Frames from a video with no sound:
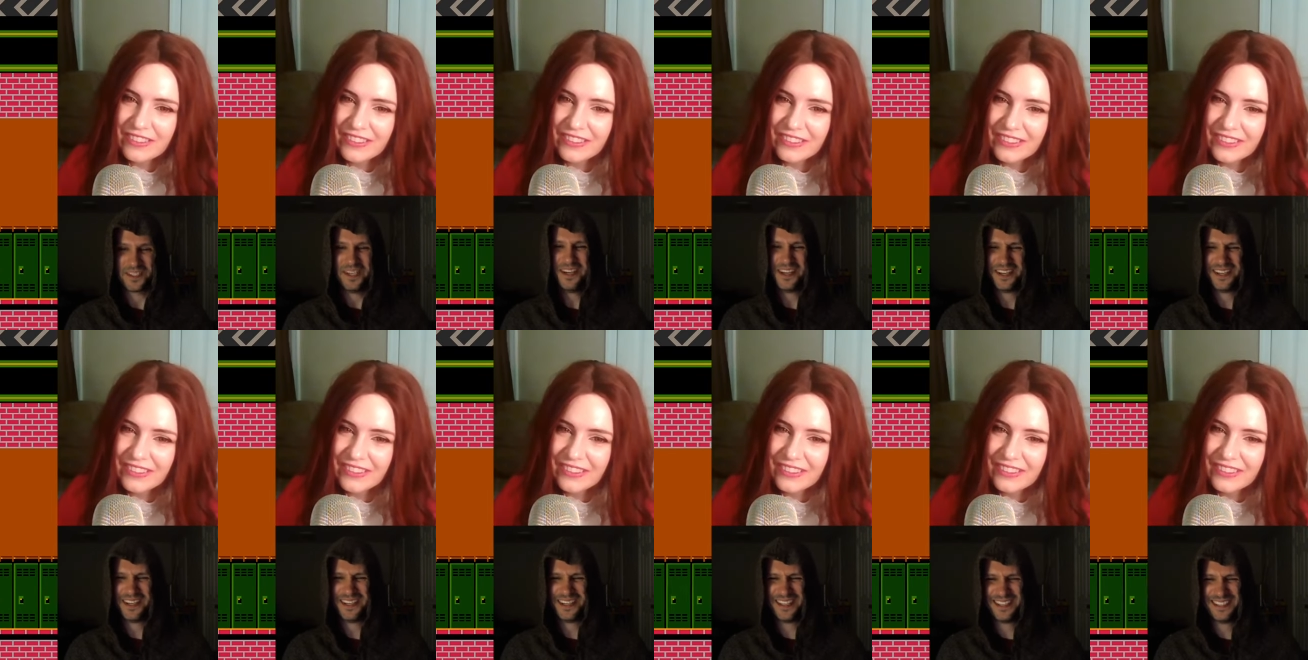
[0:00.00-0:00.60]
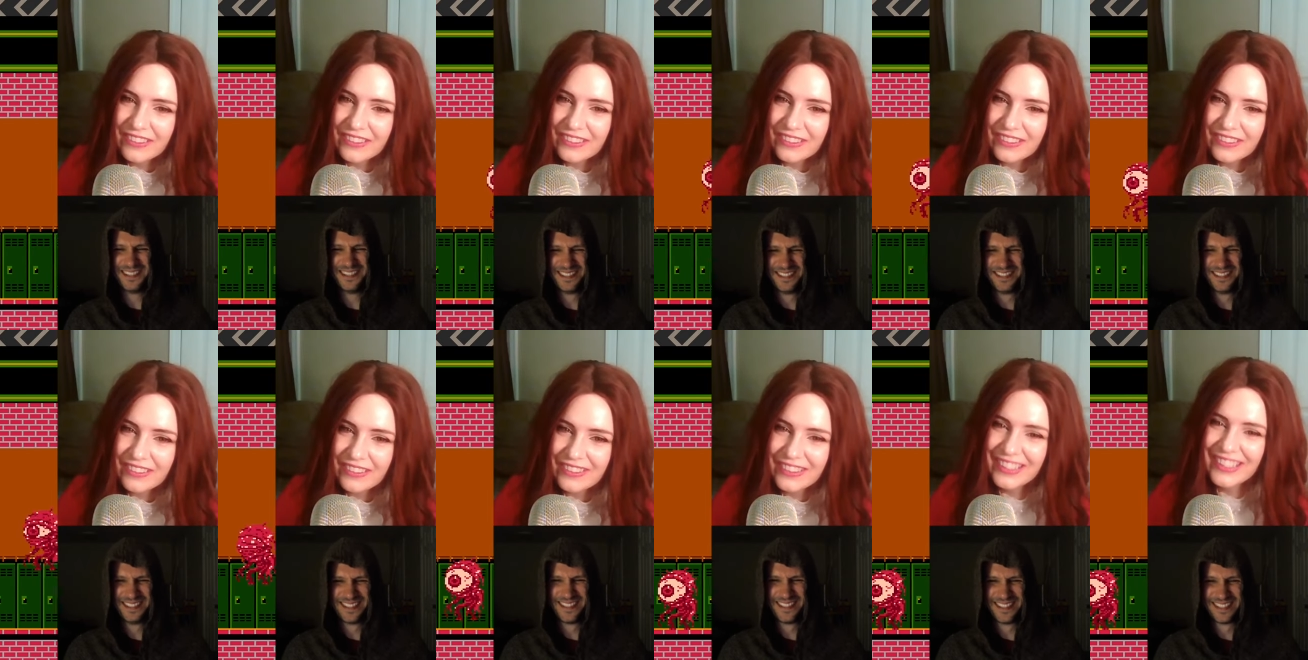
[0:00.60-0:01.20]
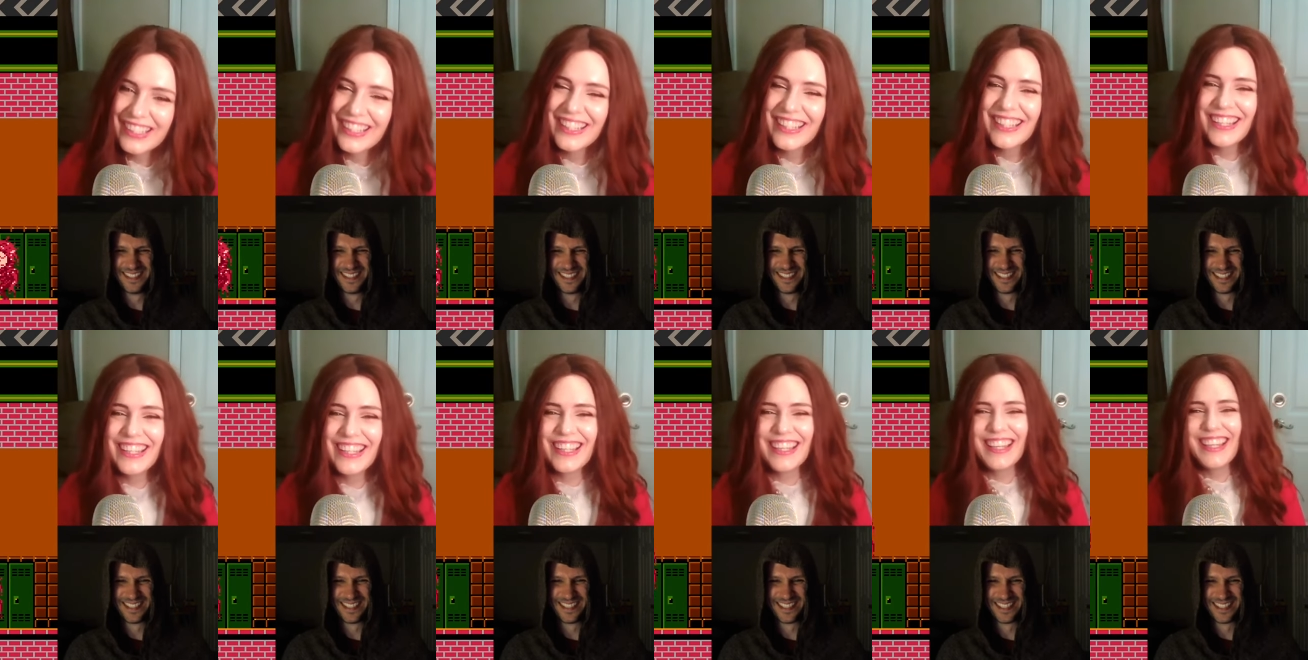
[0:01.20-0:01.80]

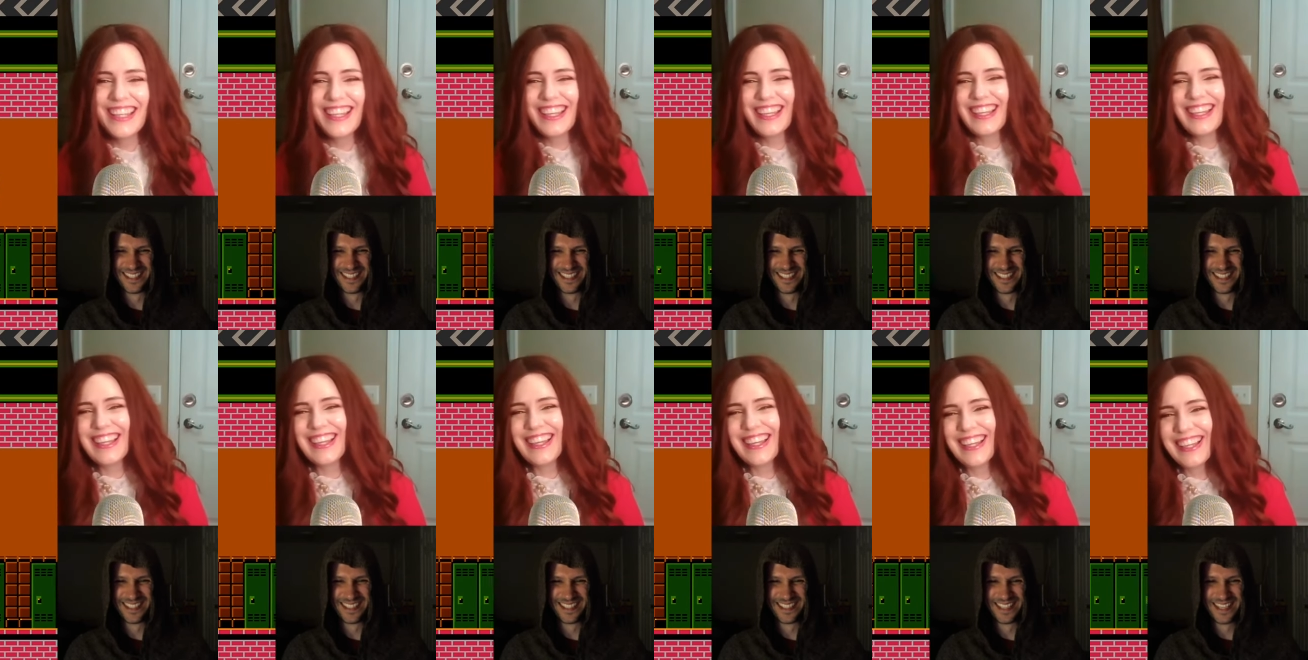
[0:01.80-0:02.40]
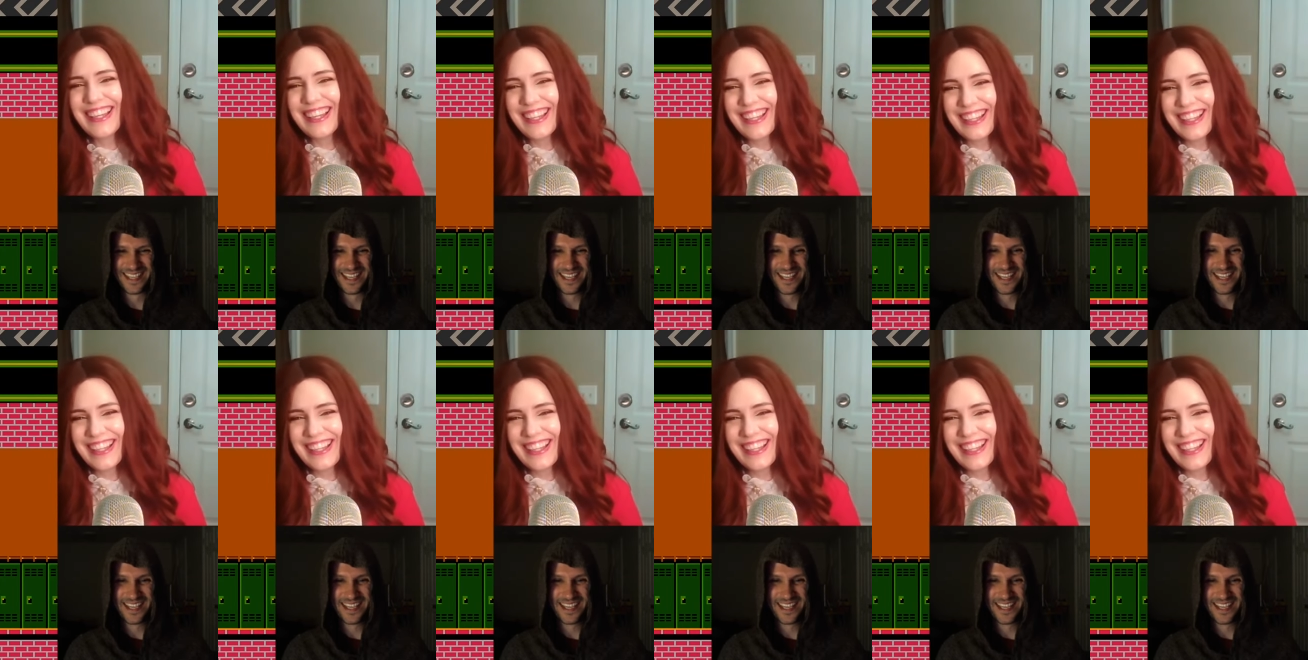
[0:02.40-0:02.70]
Nobody speaks.